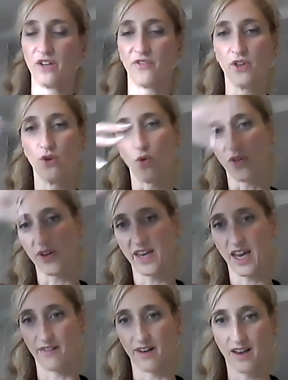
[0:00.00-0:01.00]
of the Northern
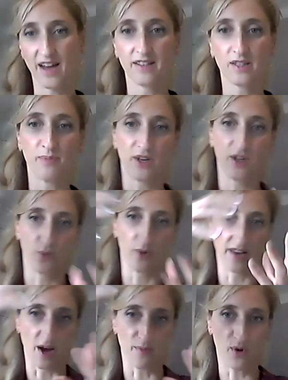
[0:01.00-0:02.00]
Care Alliance, because we're
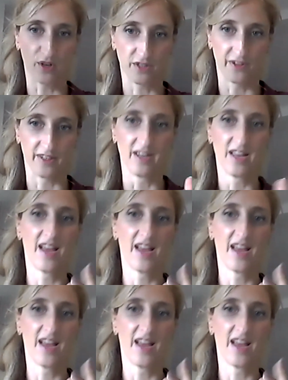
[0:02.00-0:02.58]
now part of